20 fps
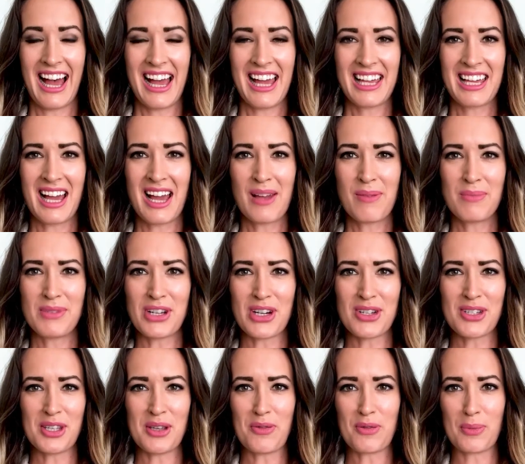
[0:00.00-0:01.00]
Hi, I'm
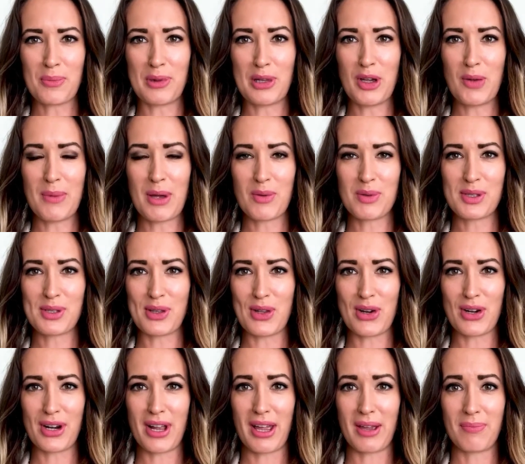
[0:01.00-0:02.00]
Darcy from Lumos
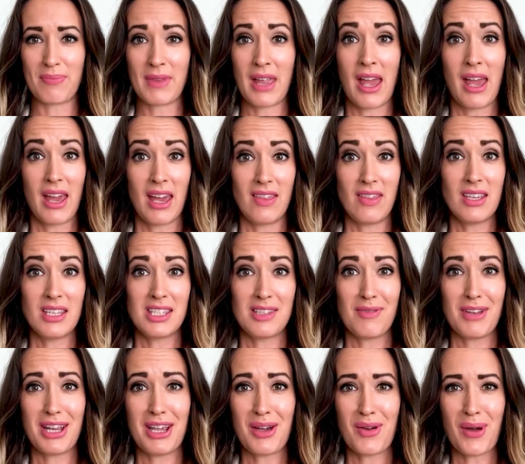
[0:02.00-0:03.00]
Learning. In this
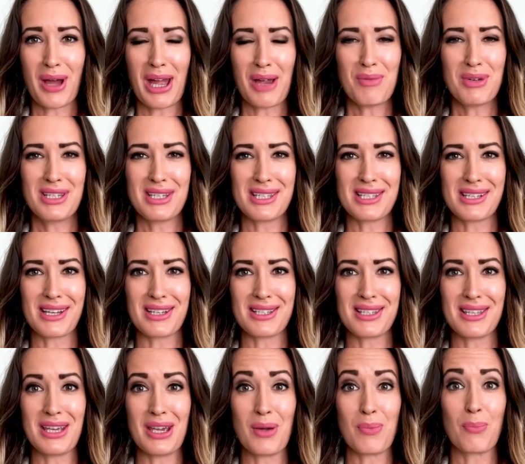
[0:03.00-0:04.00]
video, I will discuss
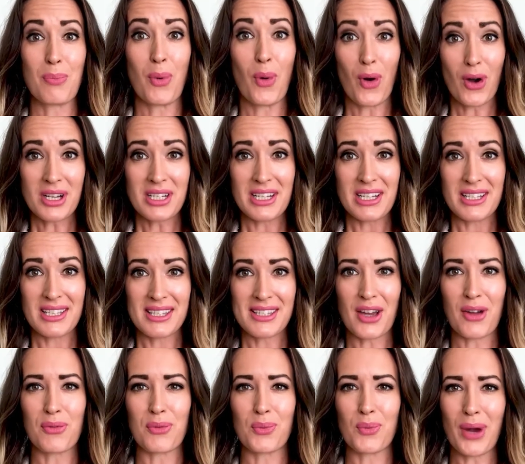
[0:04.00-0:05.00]
the importance
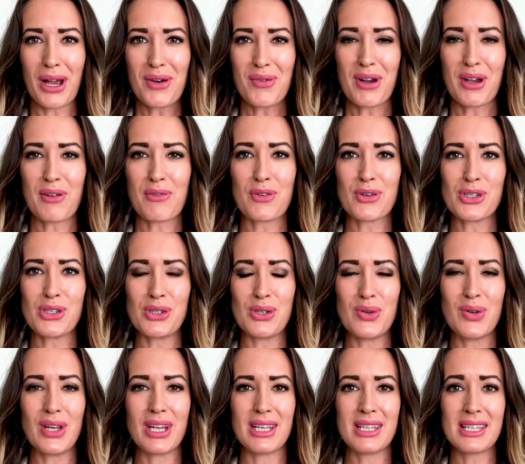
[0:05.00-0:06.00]
of rhetoric for
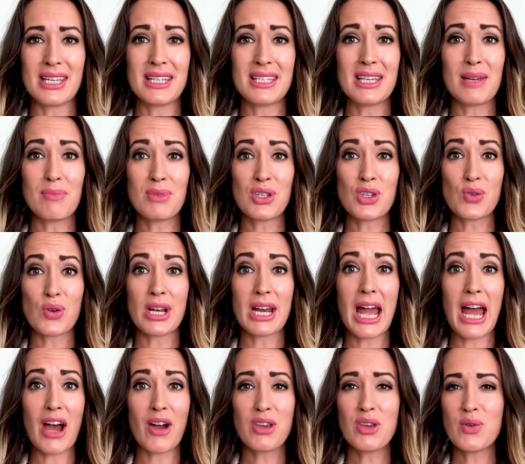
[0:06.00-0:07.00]
students and demonstrate
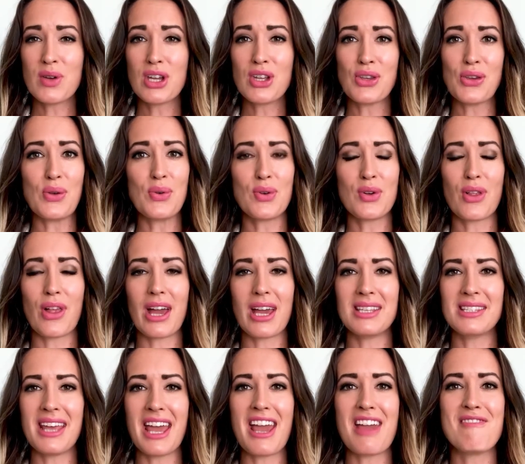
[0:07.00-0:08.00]
how you can
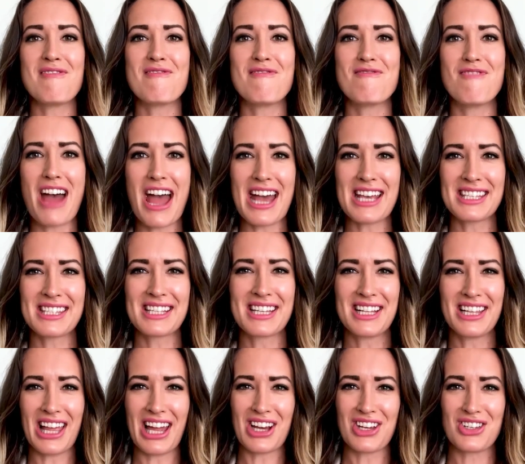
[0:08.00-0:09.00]
utilize a vast
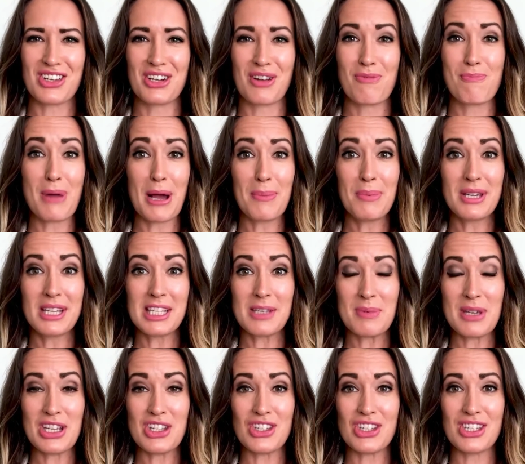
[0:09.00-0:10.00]
collection of public
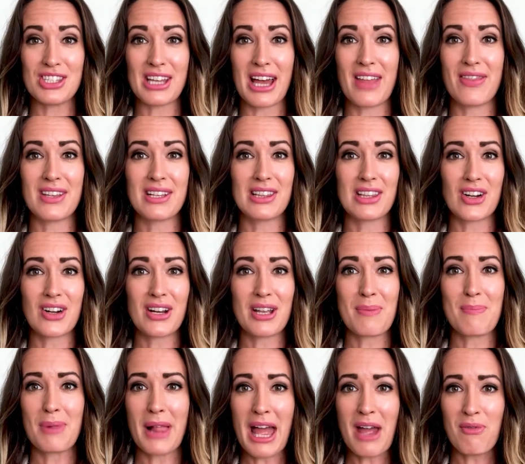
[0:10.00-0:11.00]
speeches on the
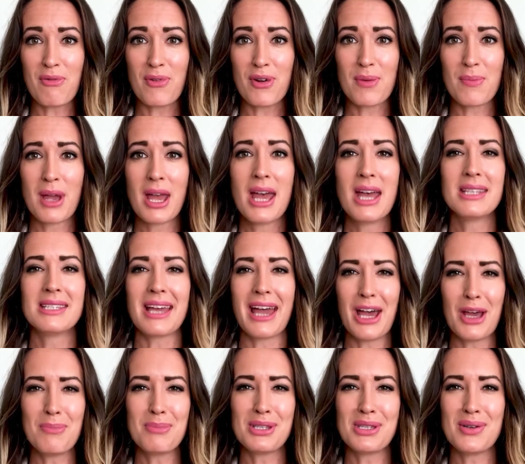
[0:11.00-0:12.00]
learning platform to
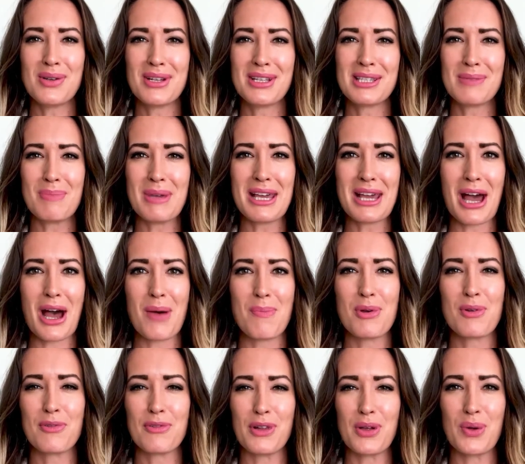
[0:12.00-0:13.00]
help students become
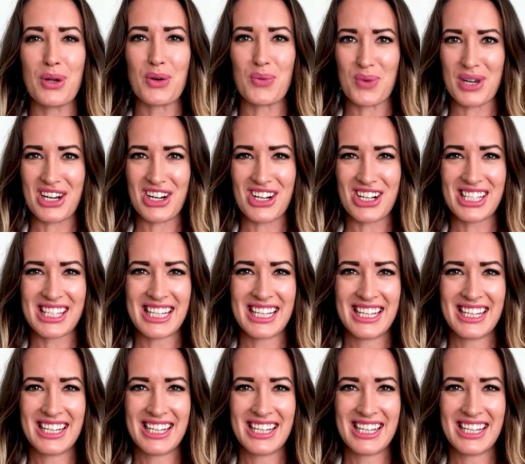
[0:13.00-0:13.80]
fluent readers.